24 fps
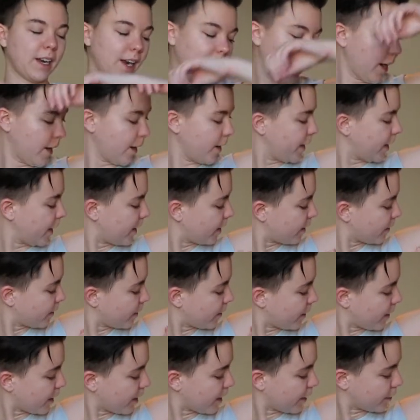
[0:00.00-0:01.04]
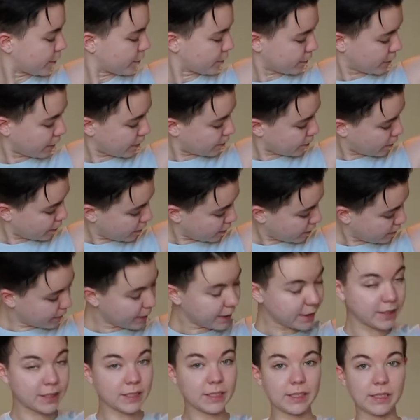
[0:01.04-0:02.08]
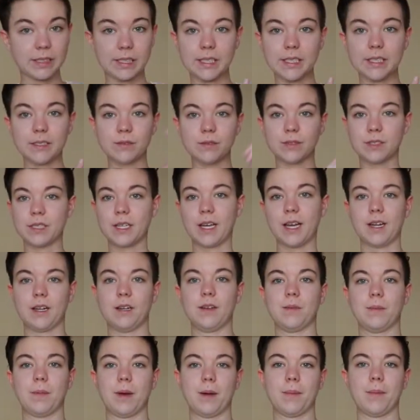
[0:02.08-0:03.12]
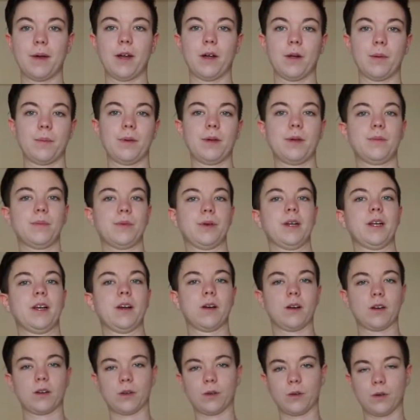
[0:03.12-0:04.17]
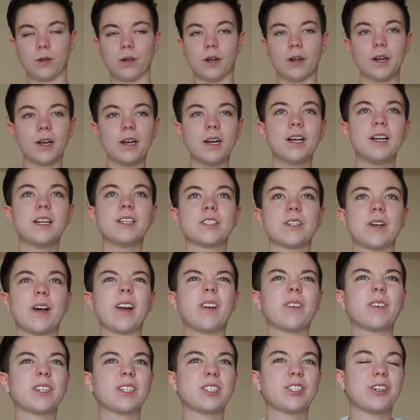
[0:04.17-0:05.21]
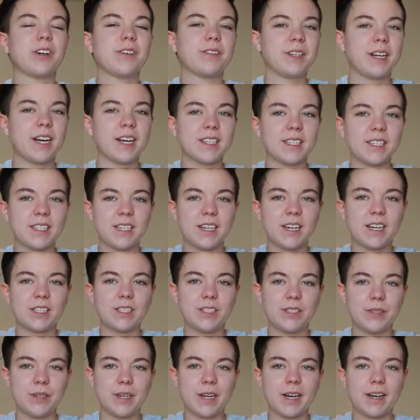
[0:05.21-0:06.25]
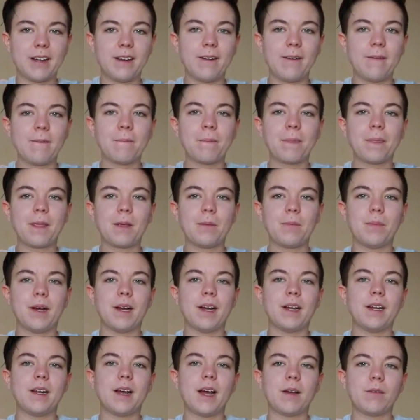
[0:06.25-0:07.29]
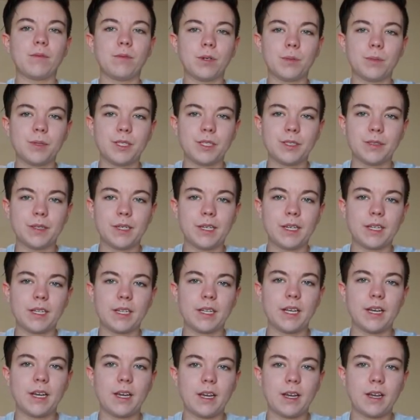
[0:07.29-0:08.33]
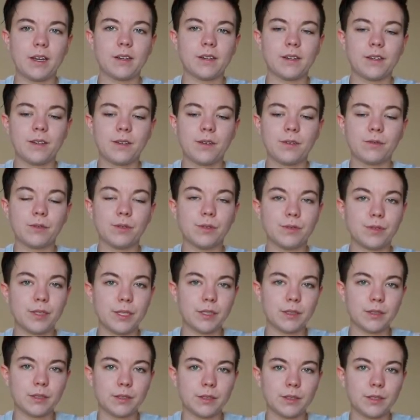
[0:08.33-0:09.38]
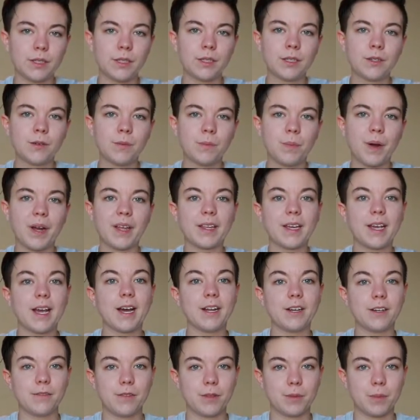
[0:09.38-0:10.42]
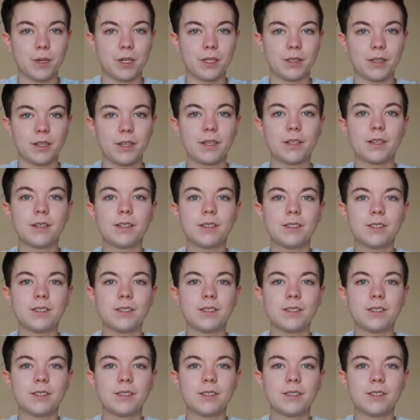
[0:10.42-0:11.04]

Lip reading: an area that gets rubbed on by sleeves and by my armpit pretty hardcore. So I don't want to show off a nasty tattoo yet, but I will be doing the reveal by the end of the month.